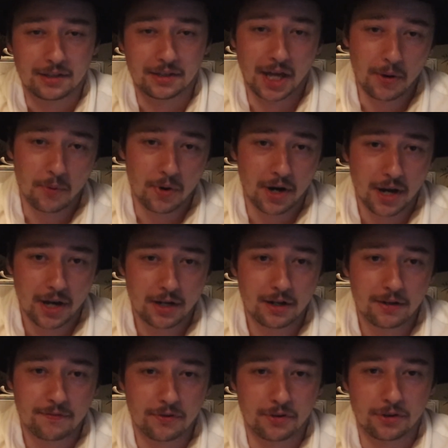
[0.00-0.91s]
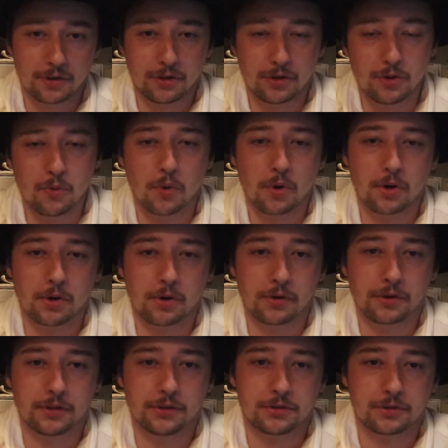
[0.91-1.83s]
They were headed for the New
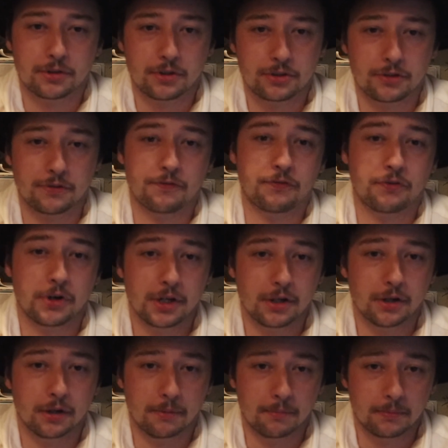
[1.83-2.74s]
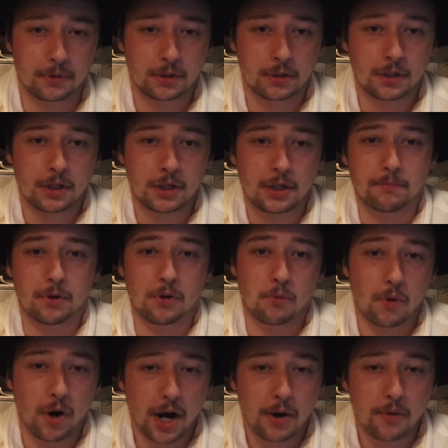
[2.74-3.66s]
World in search of freedom,
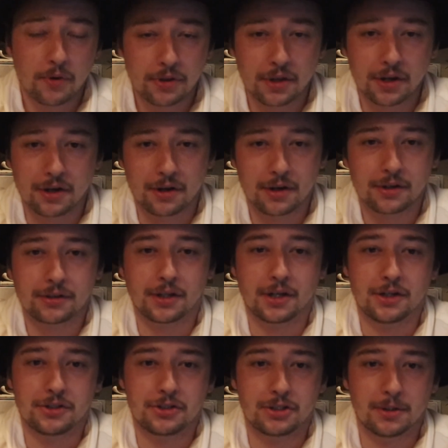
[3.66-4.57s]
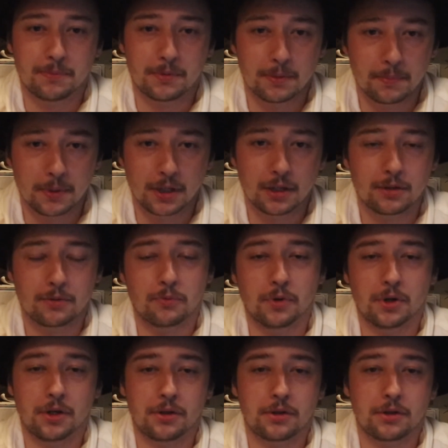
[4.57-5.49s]
but why were they on that ship to begin
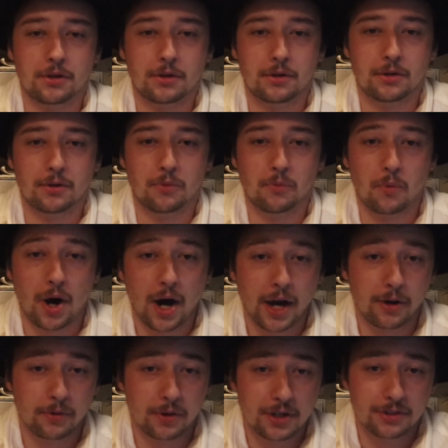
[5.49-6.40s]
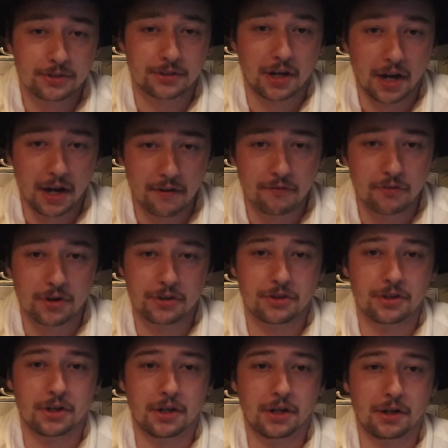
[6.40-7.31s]
with? Why risk
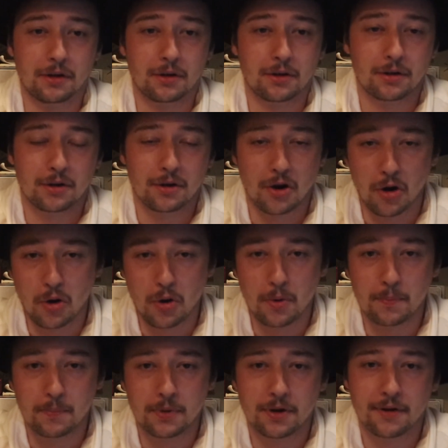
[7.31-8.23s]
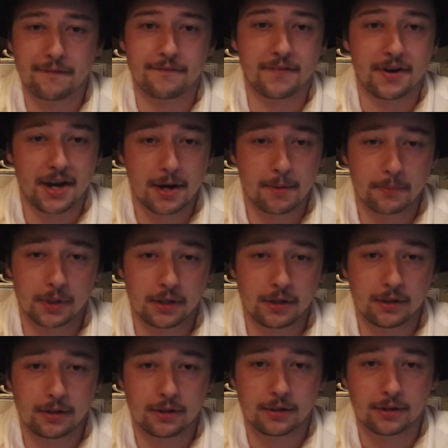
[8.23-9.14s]
everything, home,
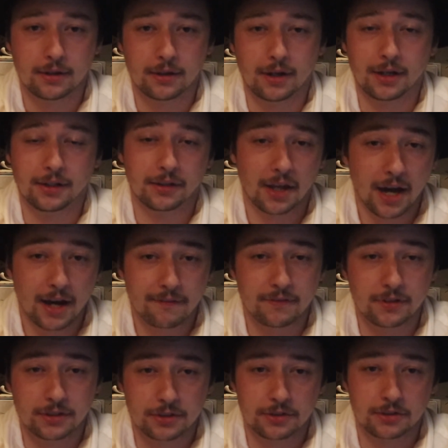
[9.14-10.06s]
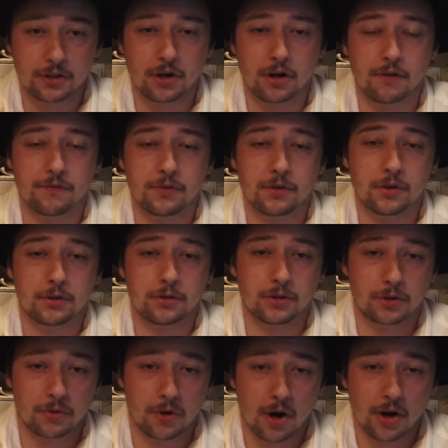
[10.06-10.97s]
family, and life itself,
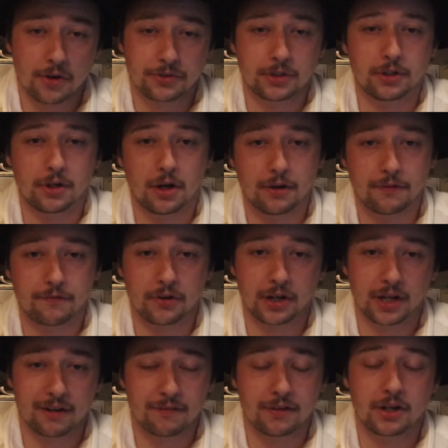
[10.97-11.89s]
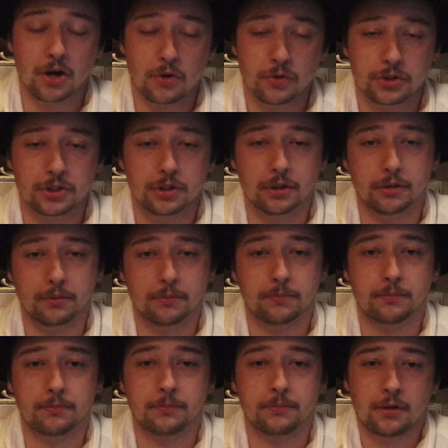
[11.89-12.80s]
to cross an unforgiving ocean?
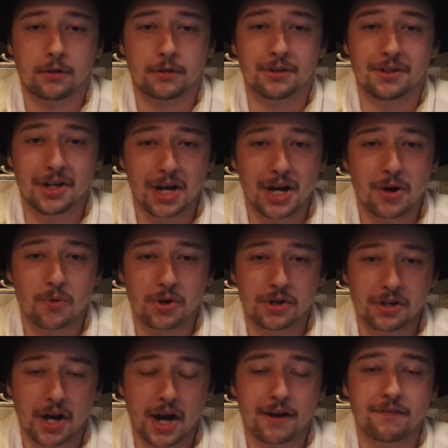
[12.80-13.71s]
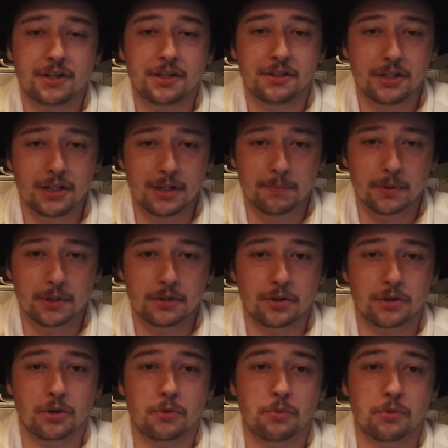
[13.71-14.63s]
Today we're diving deep
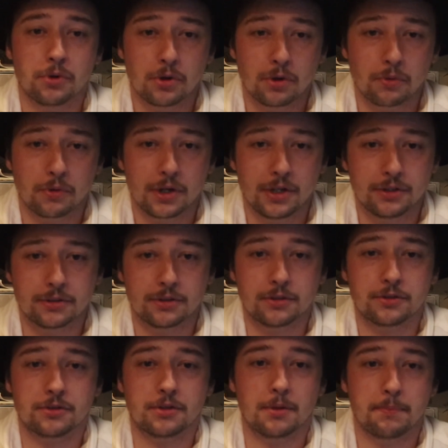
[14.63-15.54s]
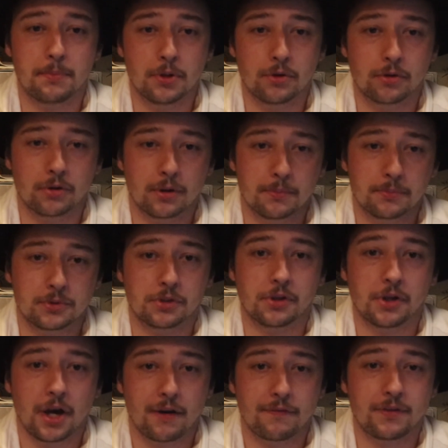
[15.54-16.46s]
into the real reasons the Pilgrims
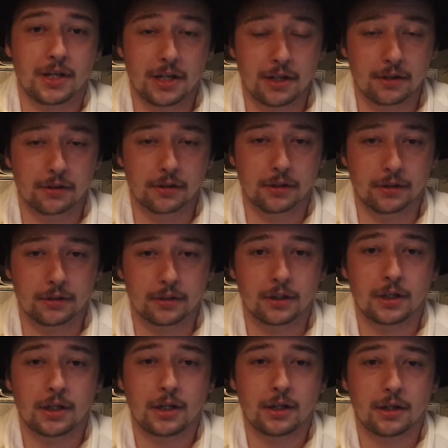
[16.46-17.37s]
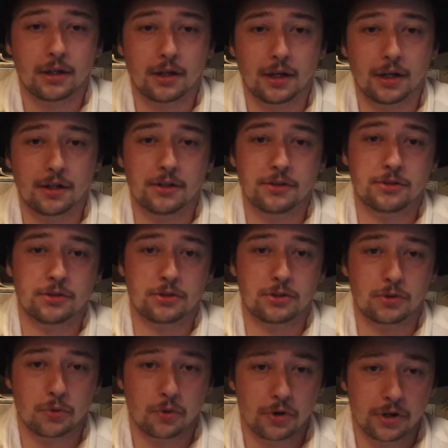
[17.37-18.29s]
left England, and it's a
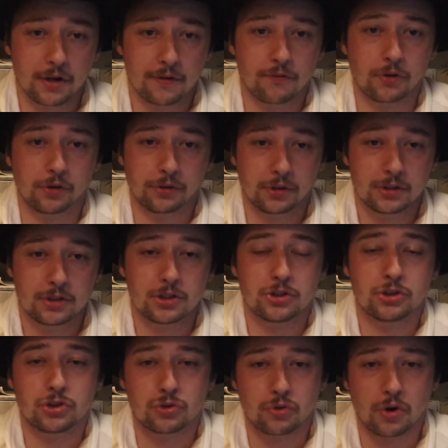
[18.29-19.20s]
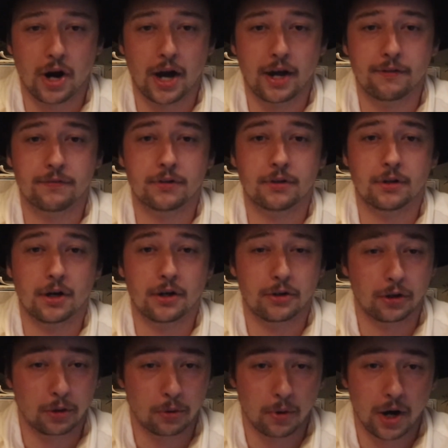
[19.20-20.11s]
story of religious strife,
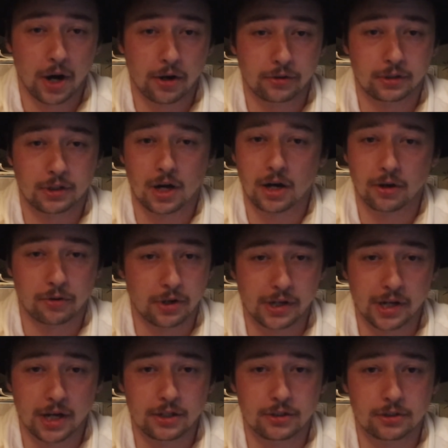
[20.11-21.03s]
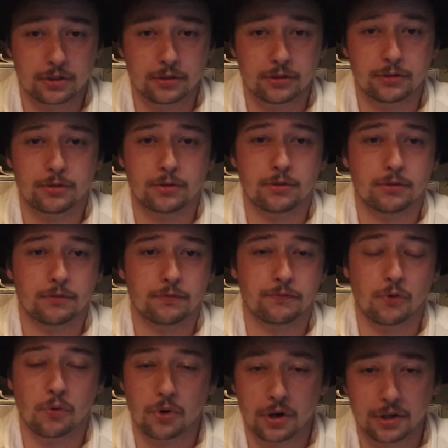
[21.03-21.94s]
underground congregations,
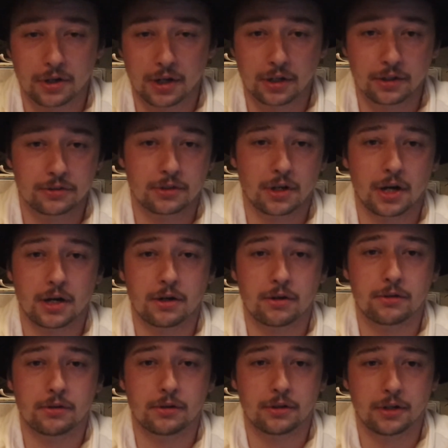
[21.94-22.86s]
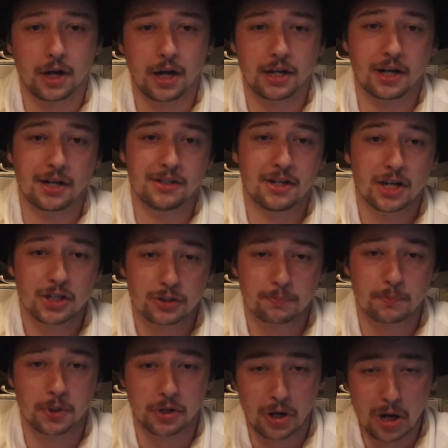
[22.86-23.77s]
foreign exile, and a
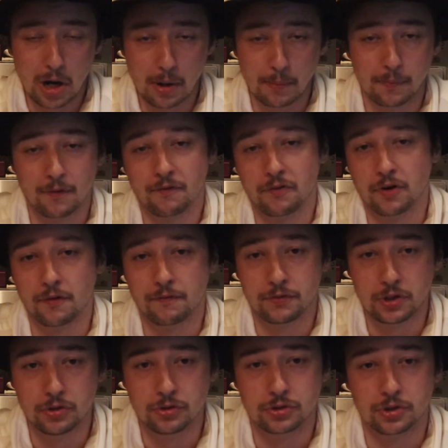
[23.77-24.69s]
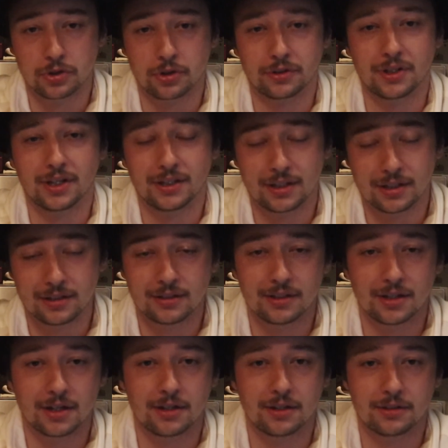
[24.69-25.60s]
desperate hope for a future that
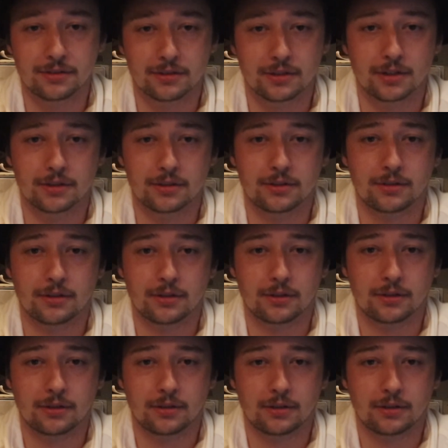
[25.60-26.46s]
didn't yet exist.